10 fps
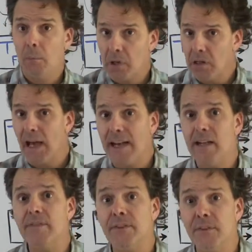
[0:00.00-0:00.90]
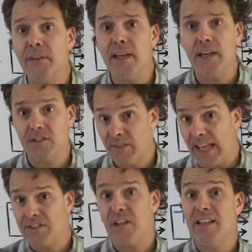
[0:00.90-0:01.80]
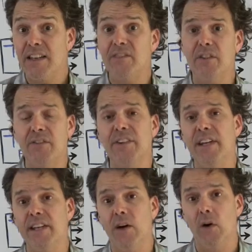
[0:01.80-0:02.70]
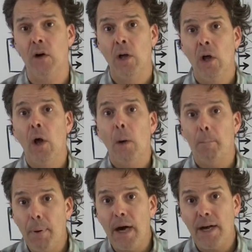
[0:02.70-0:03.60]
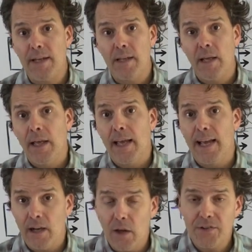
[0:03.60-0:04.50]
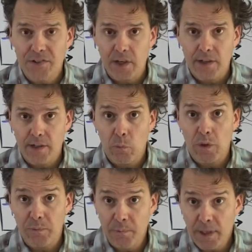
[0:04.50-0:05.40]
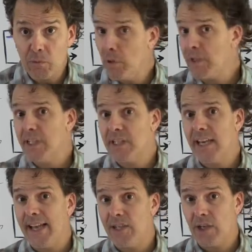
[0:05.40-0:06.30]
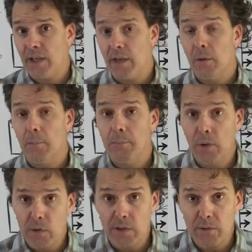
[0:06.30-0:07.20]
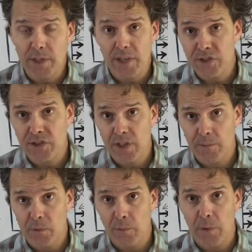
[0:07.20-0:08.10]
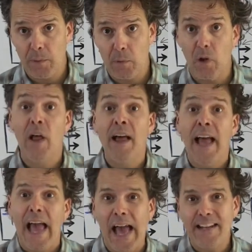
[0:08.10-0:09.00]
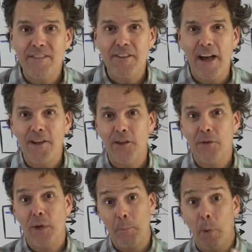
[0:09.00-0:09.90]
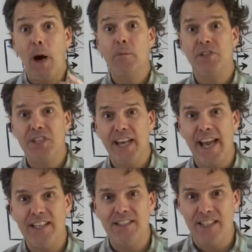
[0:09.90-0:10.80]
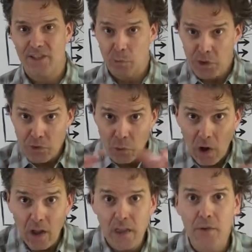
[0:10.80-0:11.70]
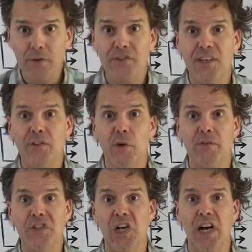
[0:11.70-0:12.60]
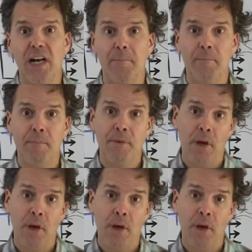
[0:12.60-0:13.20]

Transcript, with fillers: but a lot of different things, and that's a different video. But it all started with me really engaging, building relationships with people, adding value, and publishing assets. And when you do all of those things over time,